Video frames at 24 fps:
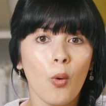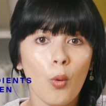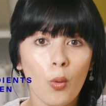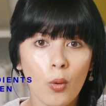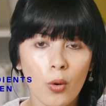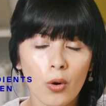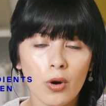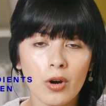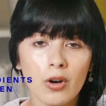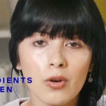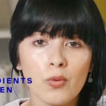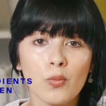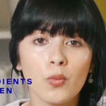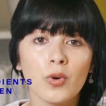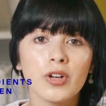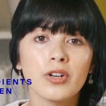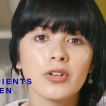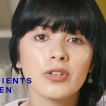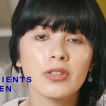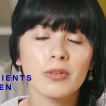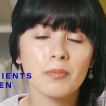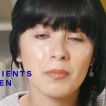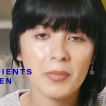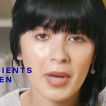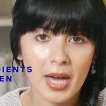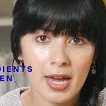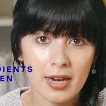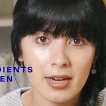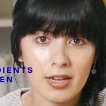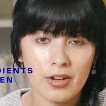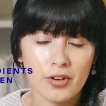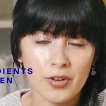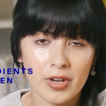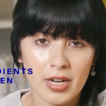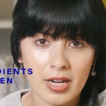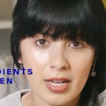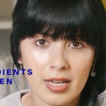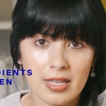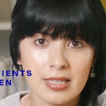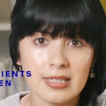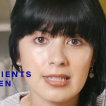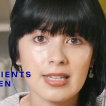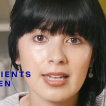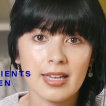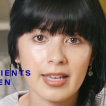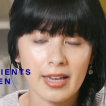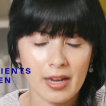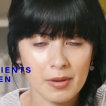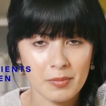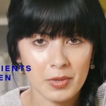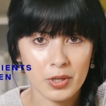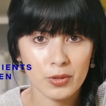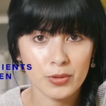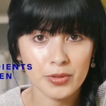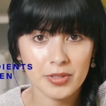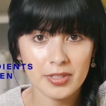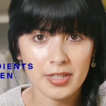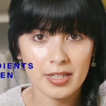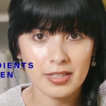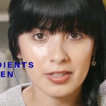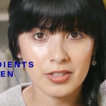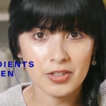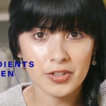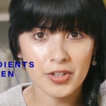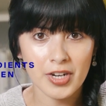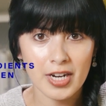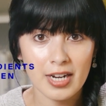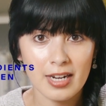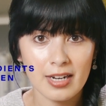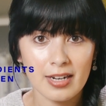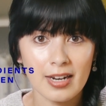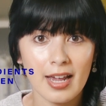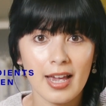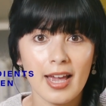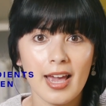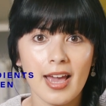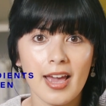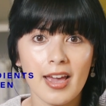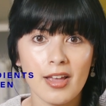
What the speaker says: Or what are the bad ingredients in chemical sunscreen?